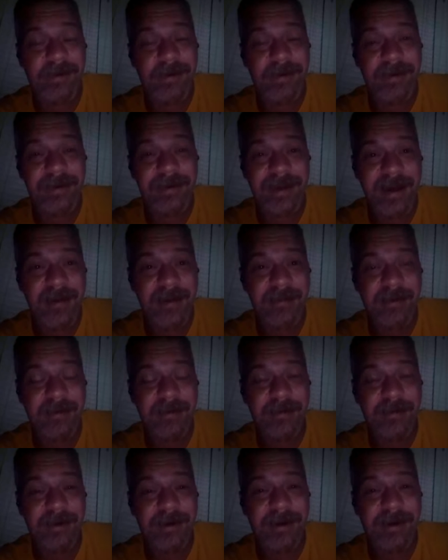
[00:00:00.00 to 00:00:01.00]
a good time with
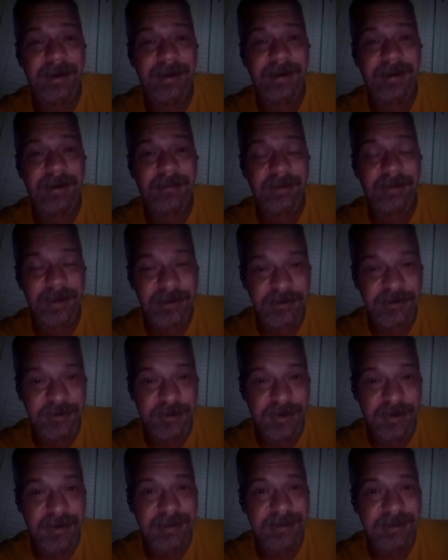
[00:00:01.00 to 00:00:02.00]
one another and we
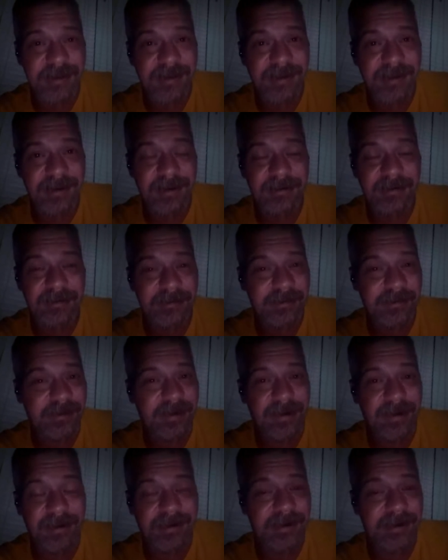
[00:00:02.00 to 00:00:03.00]
enjoy each other. And,
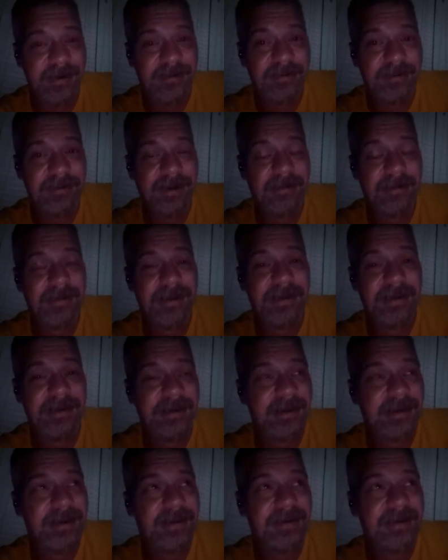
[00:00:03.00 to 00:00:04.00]
you know, I mean,
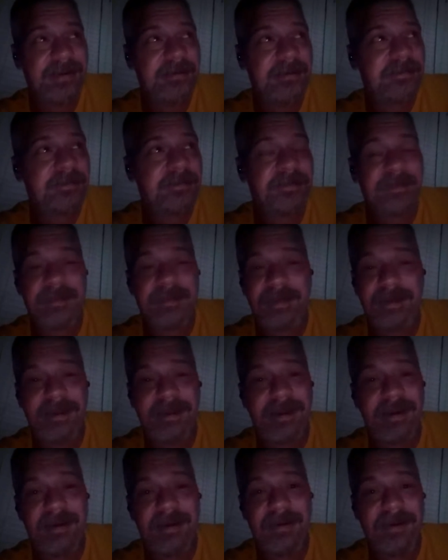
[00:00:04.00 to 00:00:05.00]

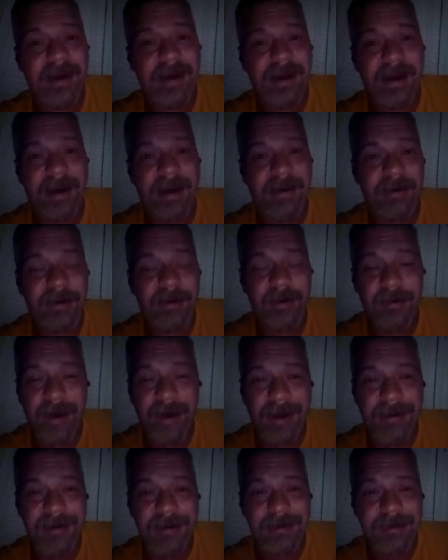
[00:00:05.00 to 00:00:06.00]
you know, I don't know what
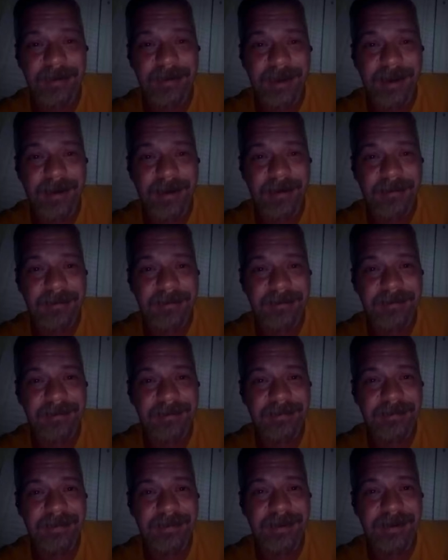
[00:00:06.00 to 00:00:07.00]
I'd do without him.
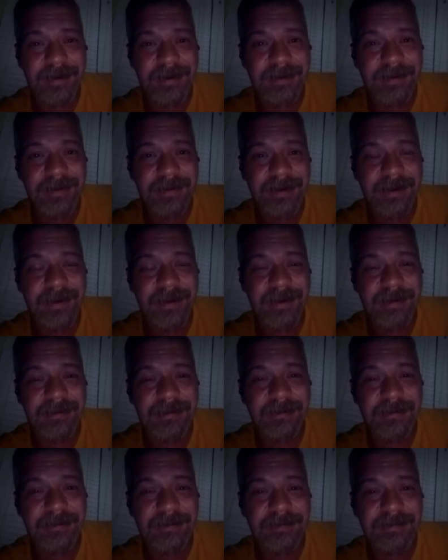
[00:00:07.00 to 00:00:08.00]
You
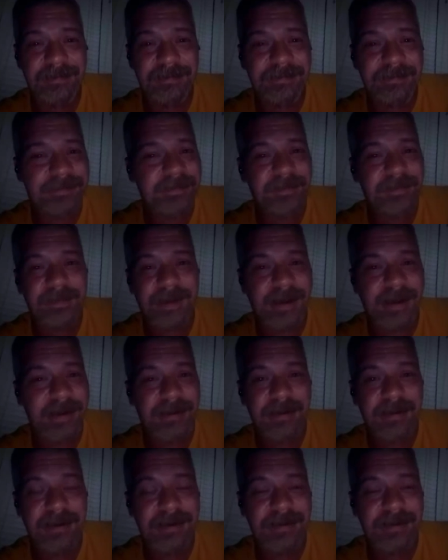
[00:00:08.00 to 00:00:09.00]
know,
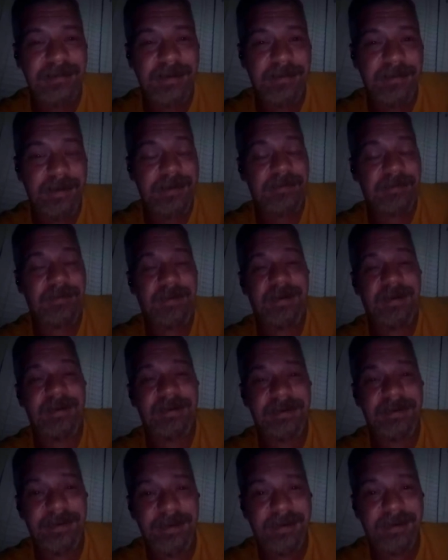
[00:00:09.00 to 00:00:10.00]
he's my best
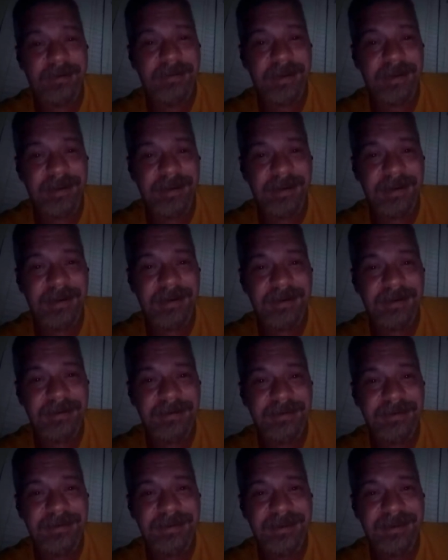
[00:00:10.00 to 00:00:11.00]
friend. So I mean, you know,
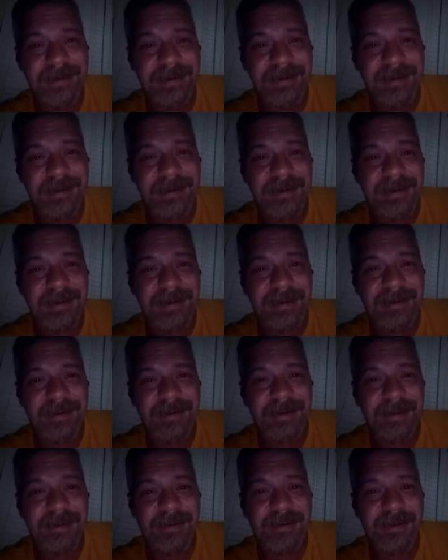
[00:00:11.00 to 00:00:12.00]

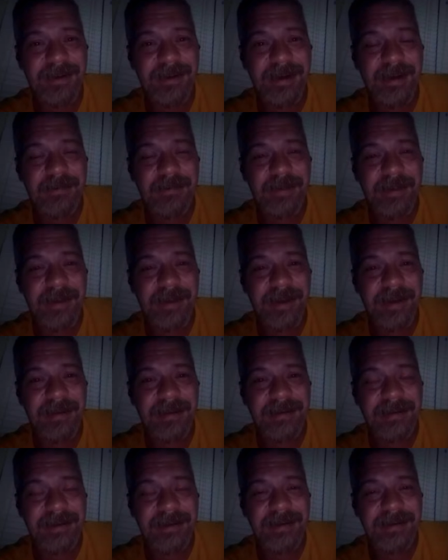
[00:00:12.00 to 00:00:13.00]
those are the types of
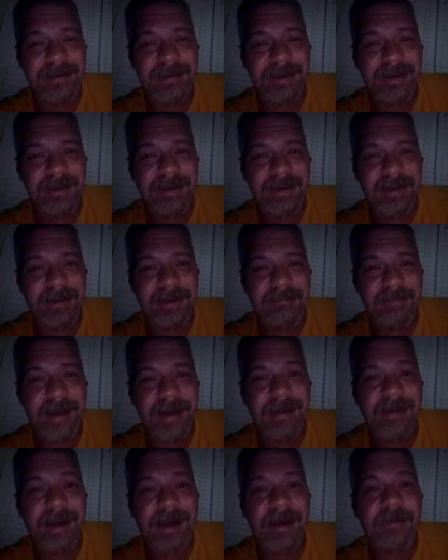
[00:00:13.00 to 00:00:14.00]
things that
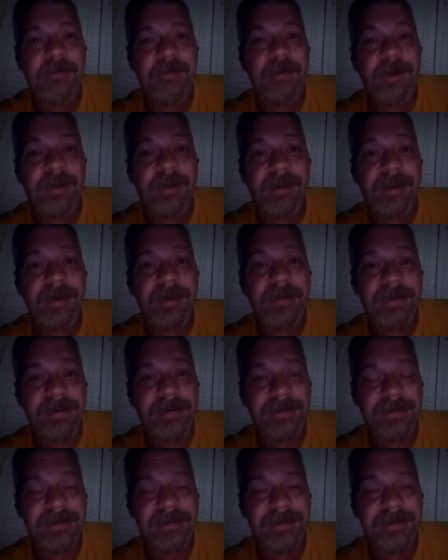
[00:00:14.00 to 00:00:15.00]
make life worth
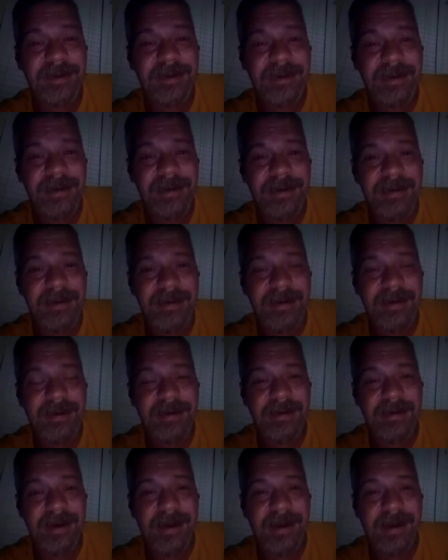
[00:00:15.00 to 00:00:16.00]
living. You
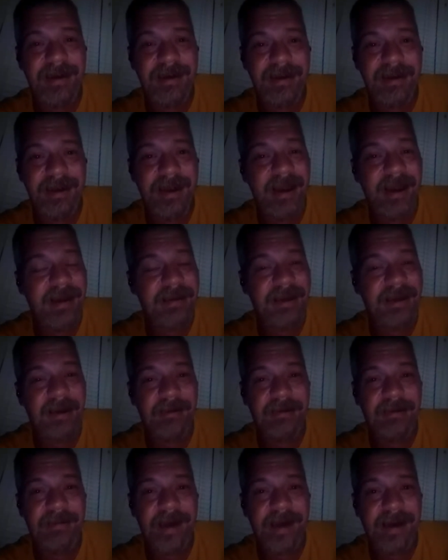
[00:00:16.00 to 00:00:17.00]
know, he hangs out
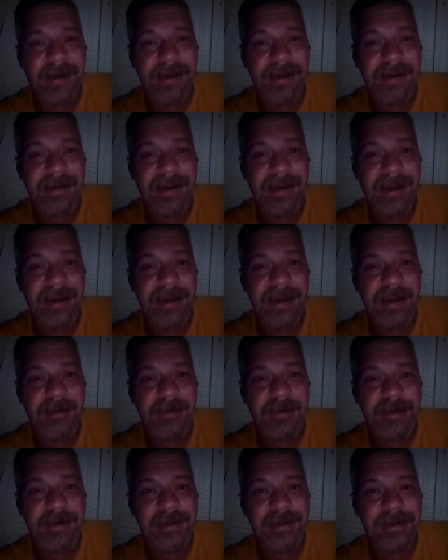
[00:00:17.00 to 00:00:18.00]
with my kids. I hang
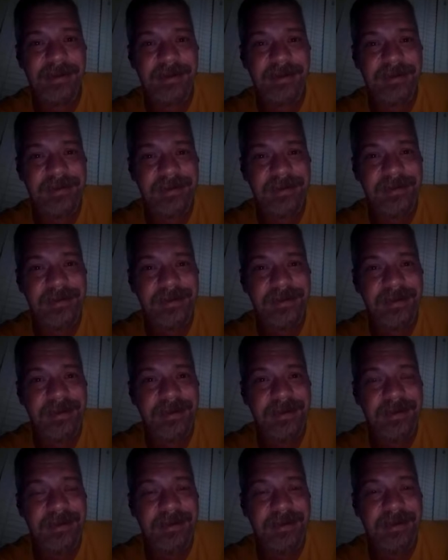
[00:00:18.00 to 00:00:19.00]
out with his.
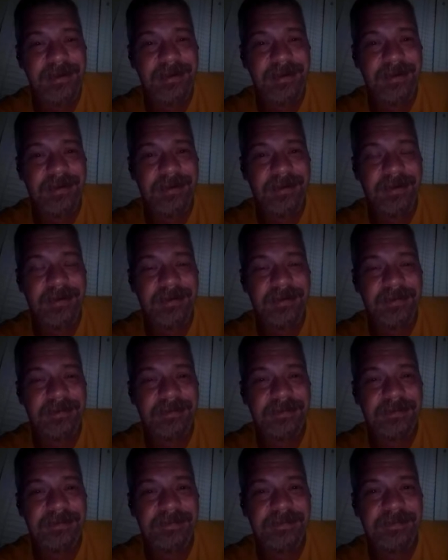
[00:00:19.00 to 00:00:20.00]
You know,
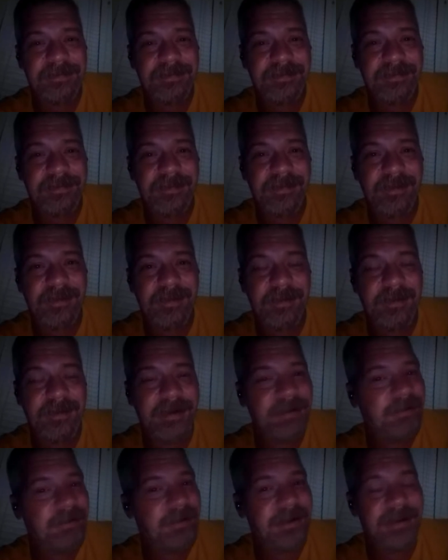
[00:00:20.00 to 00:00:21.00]

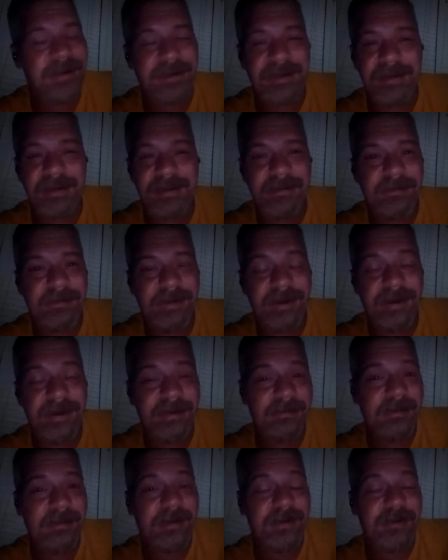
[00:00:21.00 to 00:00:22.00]
we just
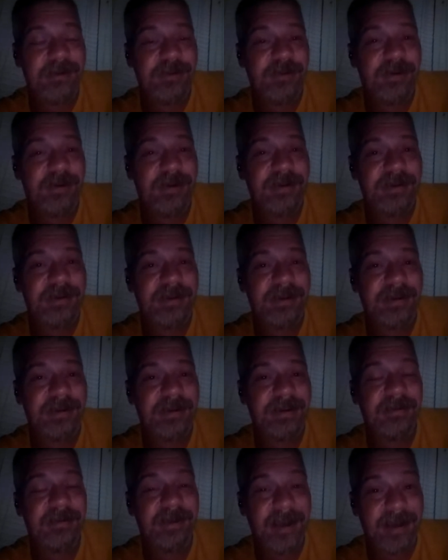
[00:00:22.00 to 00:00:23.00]
we enjoy each
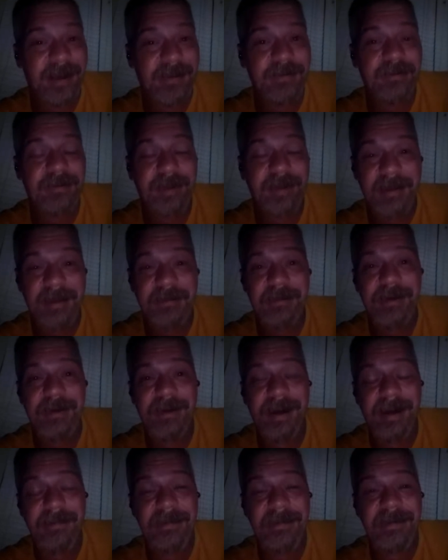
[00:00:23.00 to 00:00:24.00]
other, and that's what
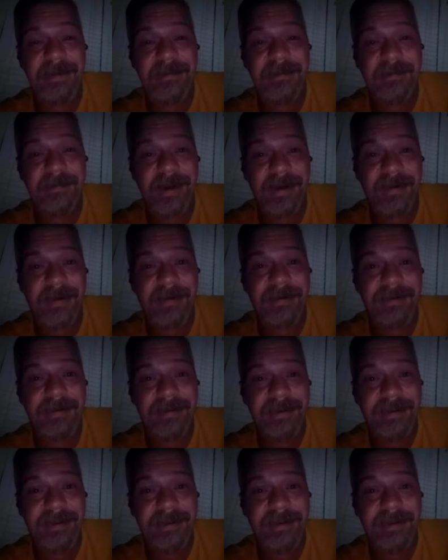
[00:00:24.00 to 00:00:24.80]
life is about.